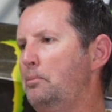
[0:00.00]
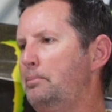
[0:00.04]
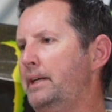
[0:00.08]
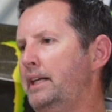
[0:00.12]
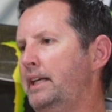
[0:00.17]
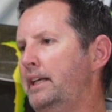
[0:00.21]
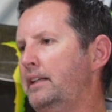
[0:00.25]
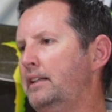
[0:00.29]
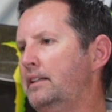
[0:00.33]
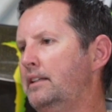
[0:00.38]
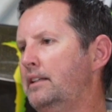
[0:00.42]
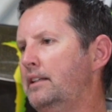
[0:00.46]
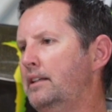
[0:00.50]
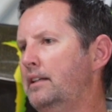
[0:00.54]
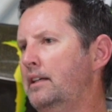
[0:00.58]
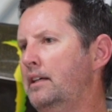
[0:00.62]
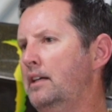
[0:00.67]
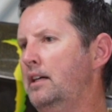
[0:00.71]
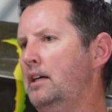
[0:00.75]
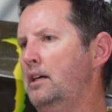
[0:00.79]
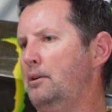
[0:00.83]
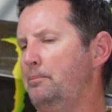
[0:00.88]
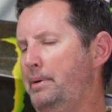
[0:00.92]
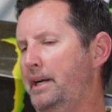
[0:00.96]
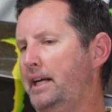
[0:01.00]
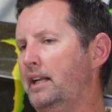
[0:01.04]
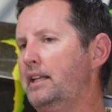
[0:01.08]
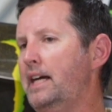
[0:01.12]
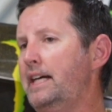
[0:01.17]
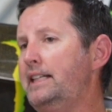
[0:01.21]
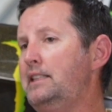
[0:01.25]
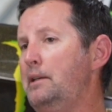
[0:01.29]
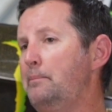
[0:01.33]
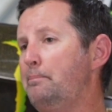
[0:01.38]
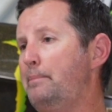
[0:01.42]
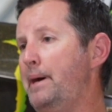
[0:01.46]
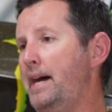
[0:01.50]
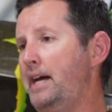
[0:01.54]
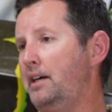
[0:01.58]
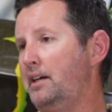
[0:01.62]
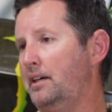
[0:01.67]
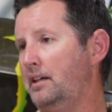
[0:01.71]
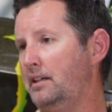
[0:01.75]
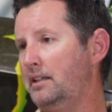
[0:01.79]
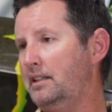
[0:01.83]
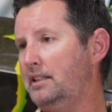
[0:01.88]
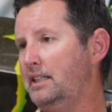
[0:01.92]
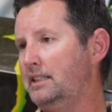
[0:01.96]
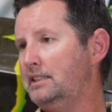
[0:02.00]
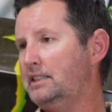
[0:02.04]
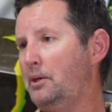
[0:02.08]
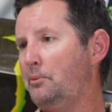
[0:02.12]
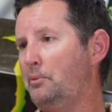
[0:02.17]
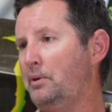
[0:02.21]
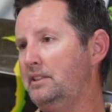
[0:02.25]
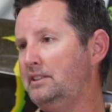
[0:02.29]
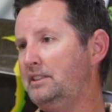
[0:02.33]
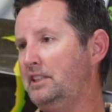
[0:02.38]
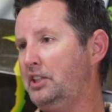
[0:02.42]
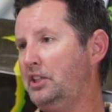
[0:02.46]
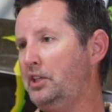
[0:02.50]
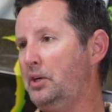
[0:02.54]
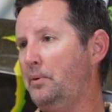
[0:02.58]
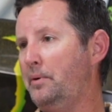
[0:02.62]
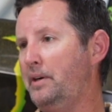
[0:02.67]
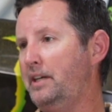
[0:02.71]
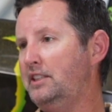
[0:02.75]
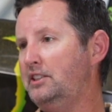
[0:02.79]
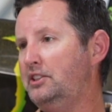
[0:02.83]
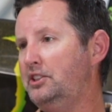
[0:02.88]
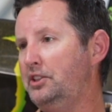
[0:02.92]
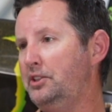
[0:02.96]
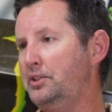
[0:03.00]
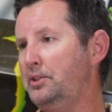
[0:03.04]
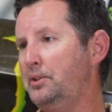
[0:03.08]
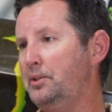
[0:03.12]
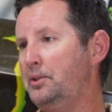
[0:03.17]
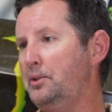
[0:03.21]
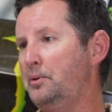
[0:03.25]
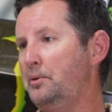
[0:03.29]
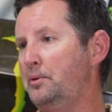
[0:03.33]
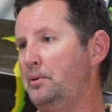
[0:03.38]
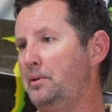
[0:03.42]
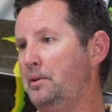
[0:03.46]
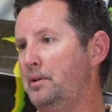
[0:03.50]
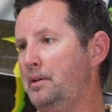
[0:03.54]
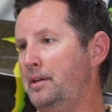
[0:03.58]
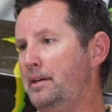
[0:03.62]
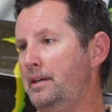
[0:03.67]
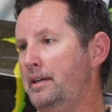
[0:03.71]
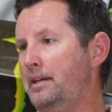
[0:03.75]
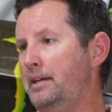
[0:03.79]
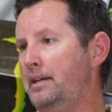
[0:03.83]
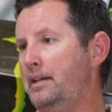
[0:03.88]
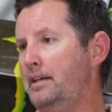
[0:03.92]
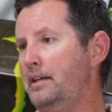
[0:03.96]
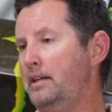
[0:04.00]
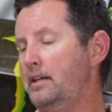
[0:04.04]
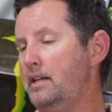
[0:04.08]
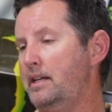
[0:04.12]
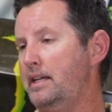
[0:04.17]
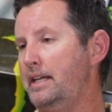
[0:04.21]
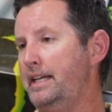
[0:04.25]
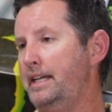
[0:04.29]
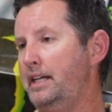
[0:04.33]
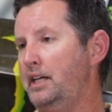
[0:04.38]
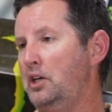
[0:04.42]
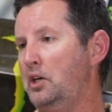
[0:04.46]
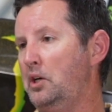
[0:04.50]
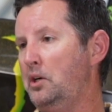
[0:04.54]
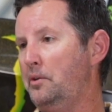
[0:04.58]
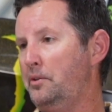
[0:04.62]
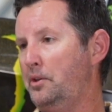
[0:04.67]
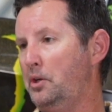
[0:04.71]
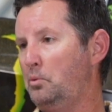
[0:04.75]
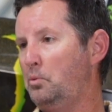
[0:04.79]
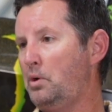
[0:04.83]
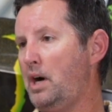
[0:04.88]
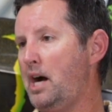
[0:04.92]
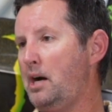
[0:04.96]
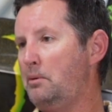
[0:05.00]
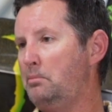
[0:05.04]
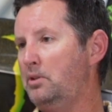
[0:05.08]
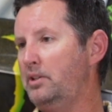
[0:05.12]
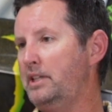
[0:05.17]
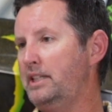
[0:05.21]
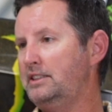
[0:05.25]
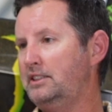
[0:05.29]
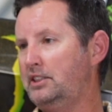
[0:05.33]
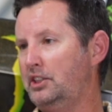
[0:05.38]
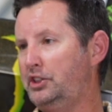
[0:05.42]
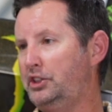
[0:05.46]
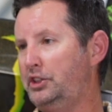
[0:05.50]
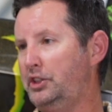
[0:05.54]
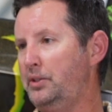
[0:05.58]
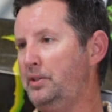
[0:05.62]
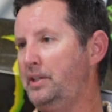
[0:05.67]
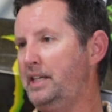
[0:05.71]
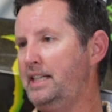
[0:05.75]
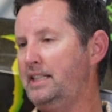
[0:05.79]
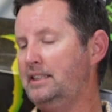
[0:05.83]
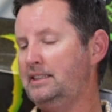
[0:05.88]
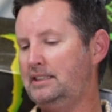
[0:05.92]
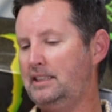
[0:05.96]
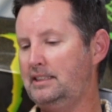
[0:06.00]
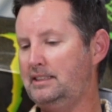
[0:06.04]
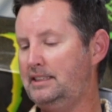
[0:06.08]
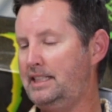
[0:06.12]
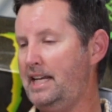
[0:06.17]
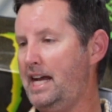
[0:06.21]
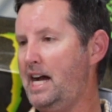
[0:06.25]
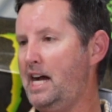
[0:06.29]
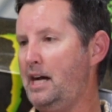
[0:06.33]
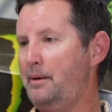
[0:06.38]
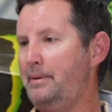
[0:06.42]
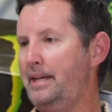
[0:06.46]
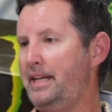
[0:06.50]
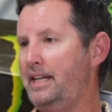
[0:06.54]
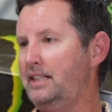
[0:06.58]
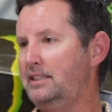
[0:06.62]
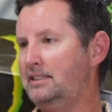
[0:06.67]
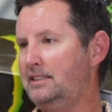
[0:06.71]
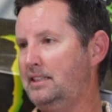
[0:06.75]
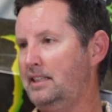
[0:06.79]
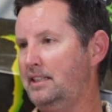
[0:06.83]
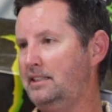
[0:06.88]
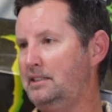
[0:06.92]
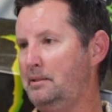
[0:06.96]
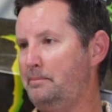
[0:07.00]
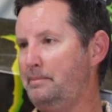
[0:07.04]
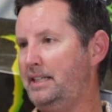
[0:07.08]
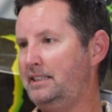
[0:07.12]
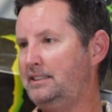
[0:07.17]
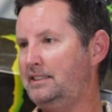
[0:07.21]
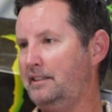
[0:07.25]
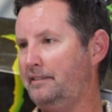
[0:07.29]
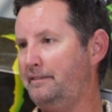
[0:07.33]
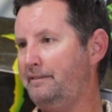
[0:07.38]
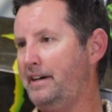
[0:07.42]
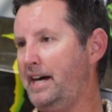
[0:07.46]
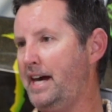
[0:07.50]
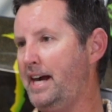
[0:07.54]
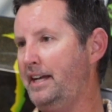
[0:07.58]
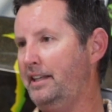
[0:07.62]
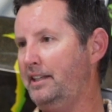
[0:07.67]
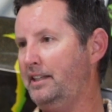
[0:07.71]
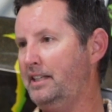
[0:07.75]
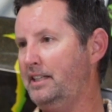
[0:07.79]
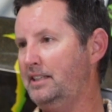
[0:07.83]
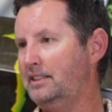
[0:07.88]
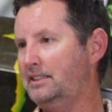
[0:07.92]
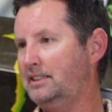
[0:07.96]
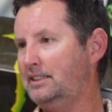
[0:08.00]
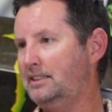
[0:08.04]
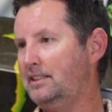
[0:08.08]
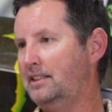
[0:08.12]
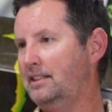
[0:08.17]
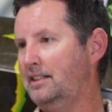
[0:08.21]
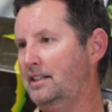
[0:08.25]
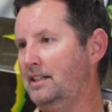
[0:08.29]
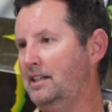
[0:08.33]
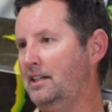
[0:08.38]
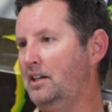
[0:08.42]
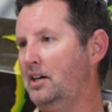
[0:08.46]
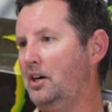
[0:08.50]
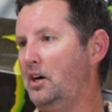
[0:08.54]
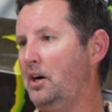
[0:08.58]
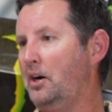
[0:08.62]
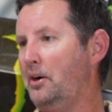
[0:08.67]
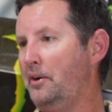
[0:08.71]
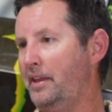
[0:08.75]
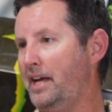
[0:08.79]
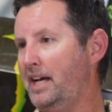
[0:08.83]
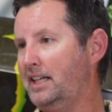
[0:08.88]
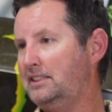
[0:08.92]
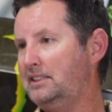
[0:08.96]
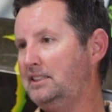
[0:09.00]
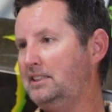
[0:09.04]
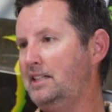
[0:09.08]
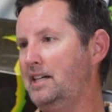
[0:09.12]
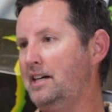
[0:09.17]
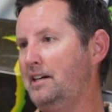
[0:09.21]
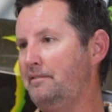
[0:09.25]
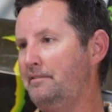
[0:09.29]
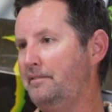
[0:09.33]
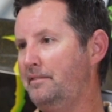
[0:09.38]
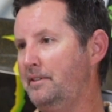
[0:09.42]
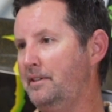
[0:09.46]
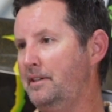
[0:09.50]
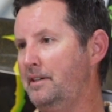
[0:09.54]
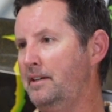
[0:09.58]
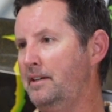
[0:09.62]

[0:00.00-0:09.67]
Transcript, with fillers: opening. But I liked it better because I wasn't going to, you know, the robberies, the shootings, the stabbings, the domestic violence, mm-hmm. all that stuff,